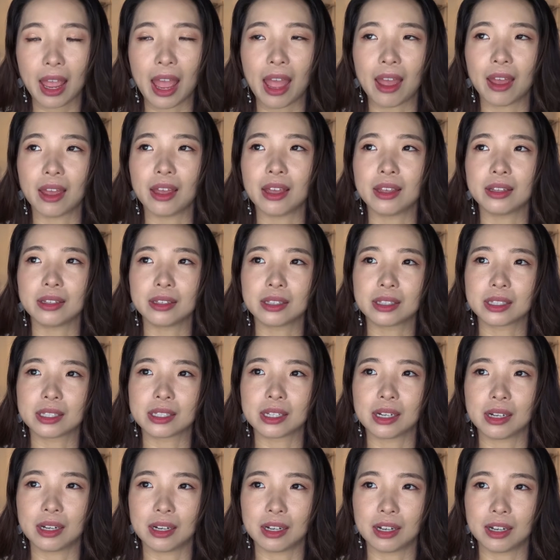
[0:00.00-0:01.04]
and
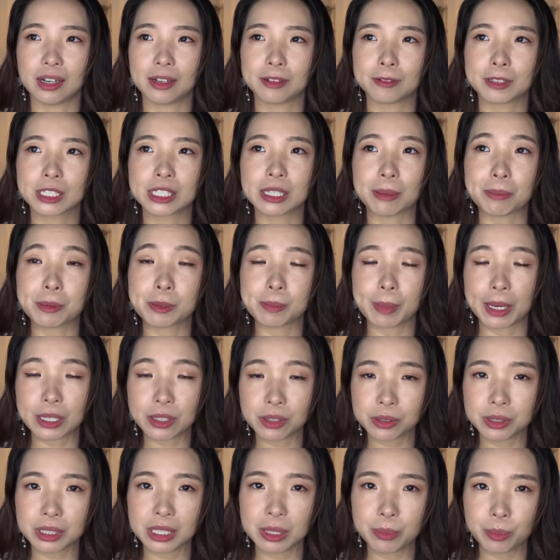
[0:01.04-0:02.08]
the
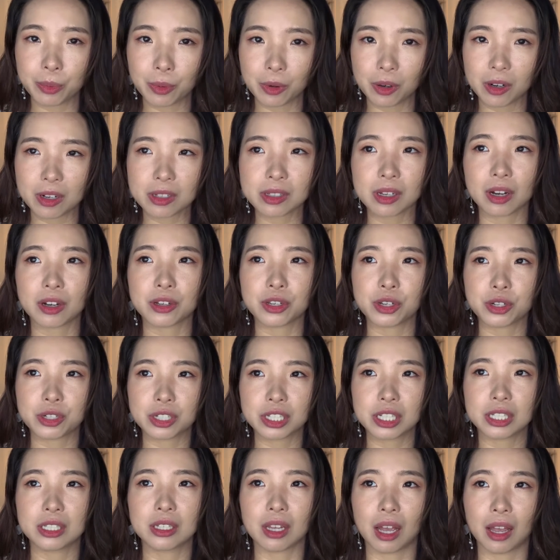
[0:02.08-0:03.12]
subspecialty boards are
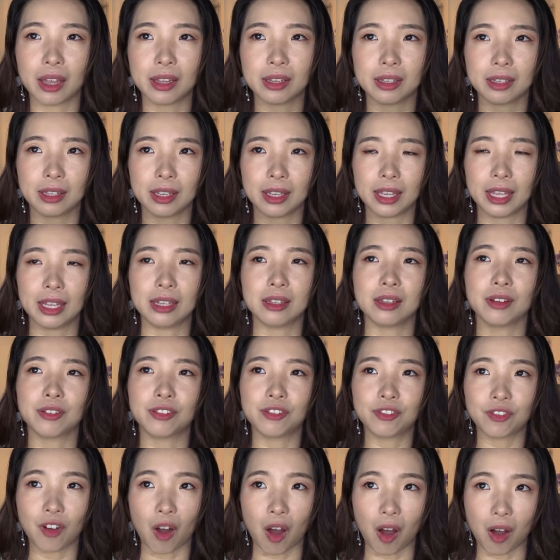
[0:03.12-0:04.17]
usually done in the
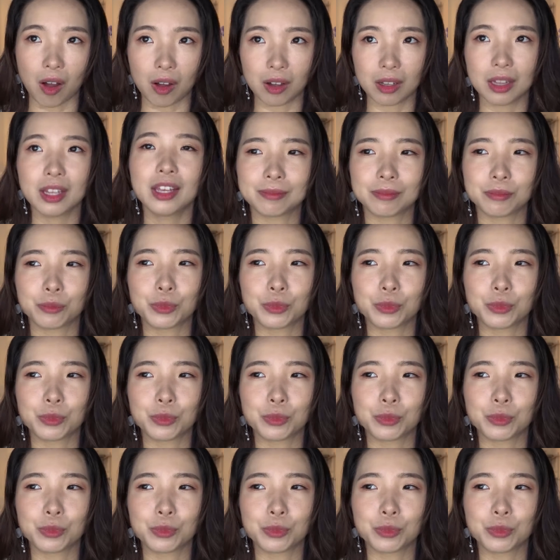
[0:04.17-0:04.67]
fall.